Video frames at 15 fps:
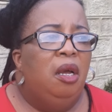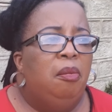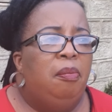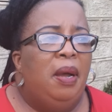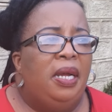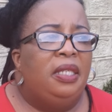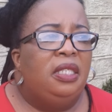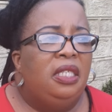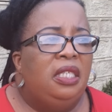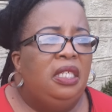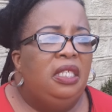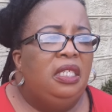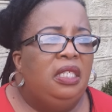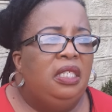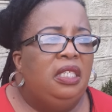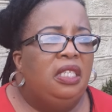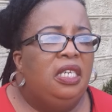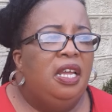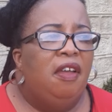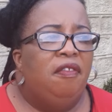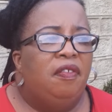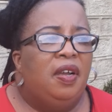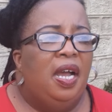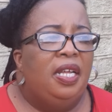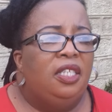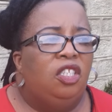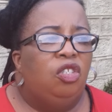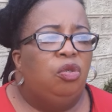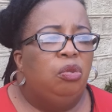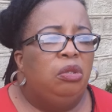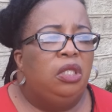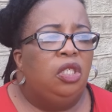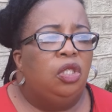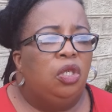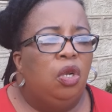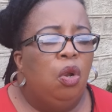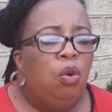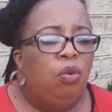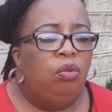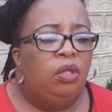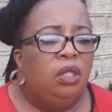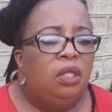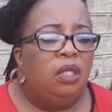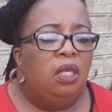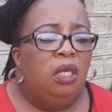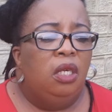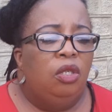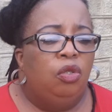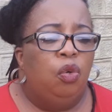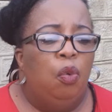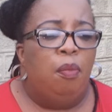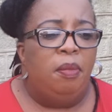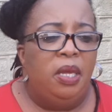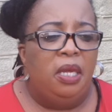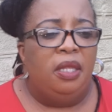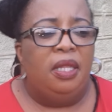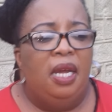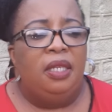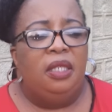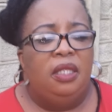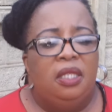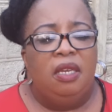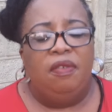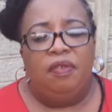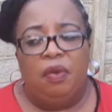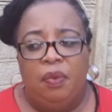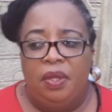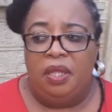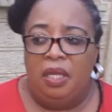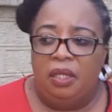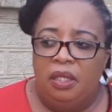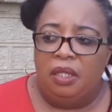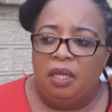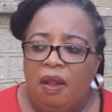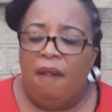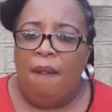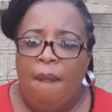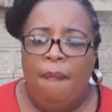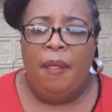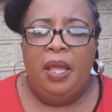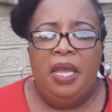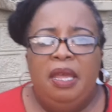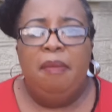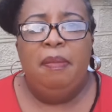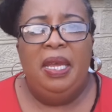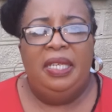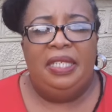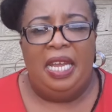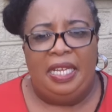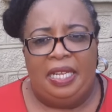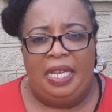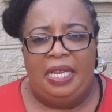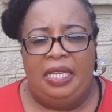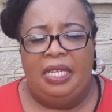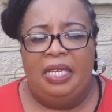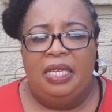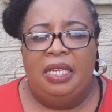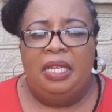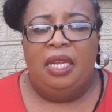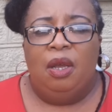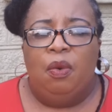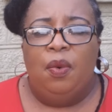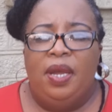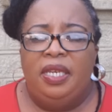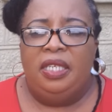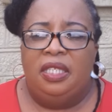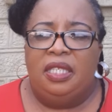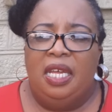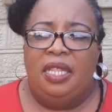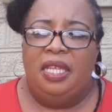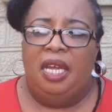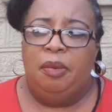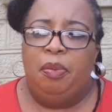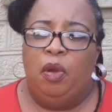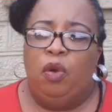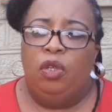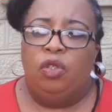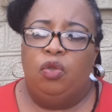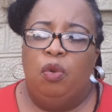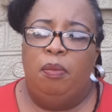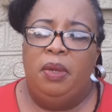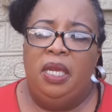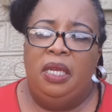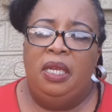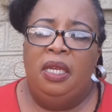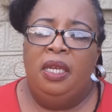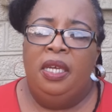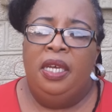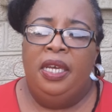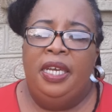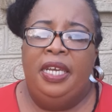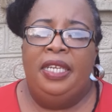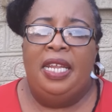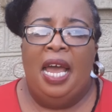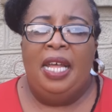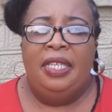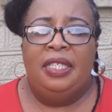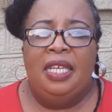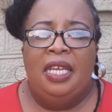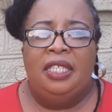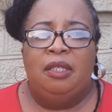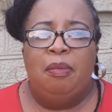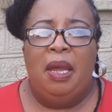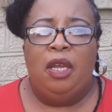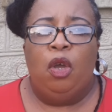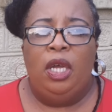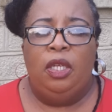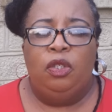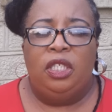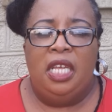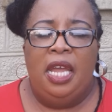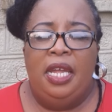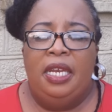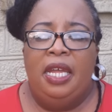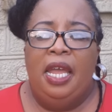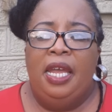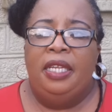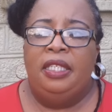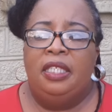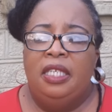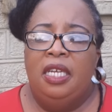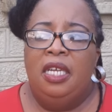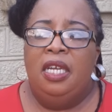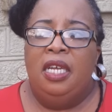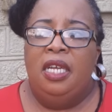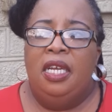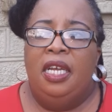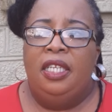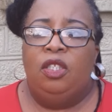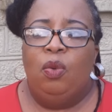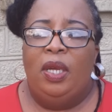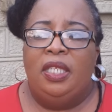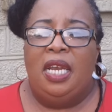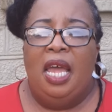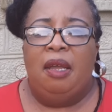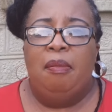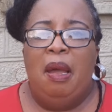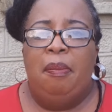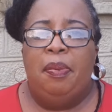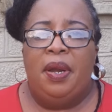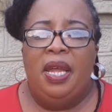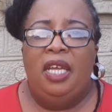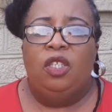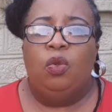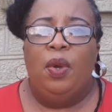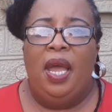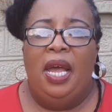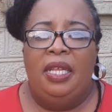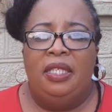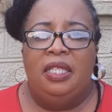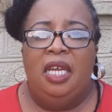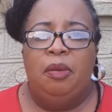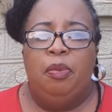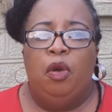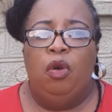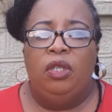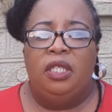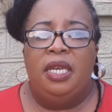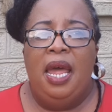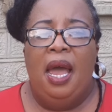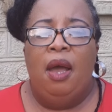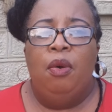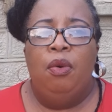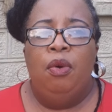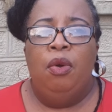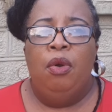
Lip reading: but he didn't have guts to disclose to me that he's living with it. Immediately when he said that, because to me, it answers my concern and it was like my prayers were answered because now